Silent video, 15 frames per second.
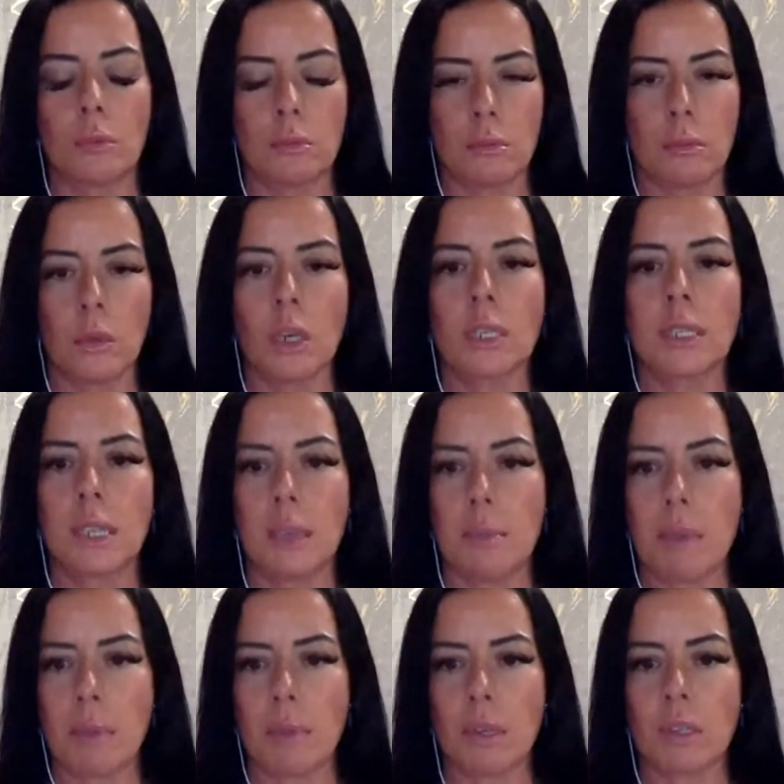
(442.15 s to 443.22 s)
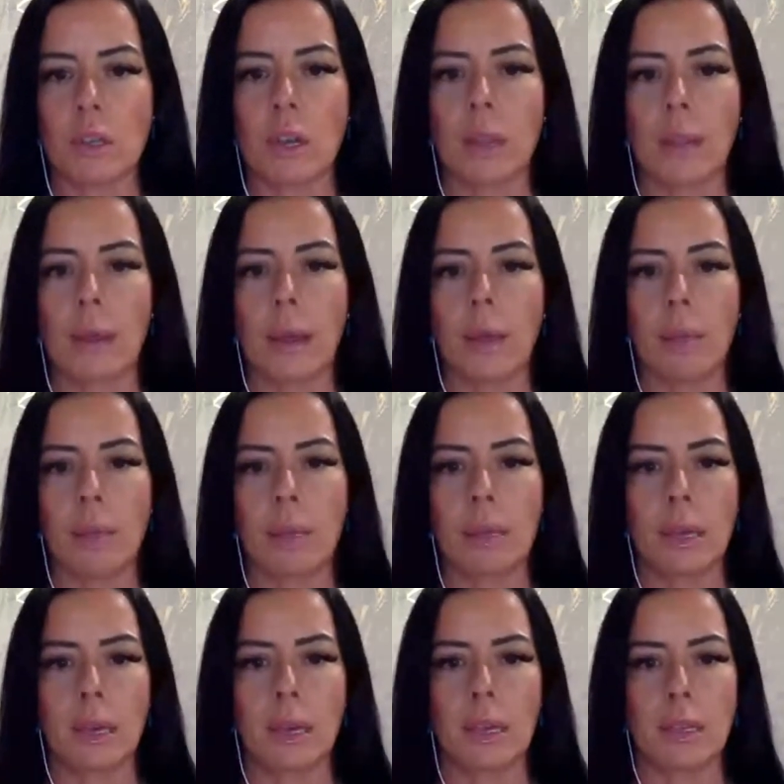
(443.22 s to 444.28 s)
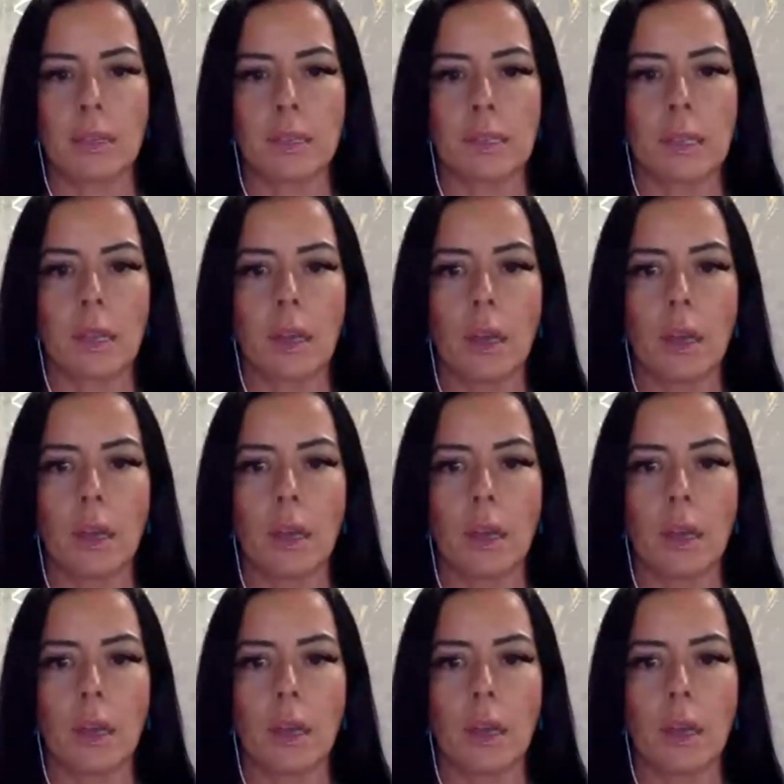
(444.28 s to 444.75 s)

more team members online because,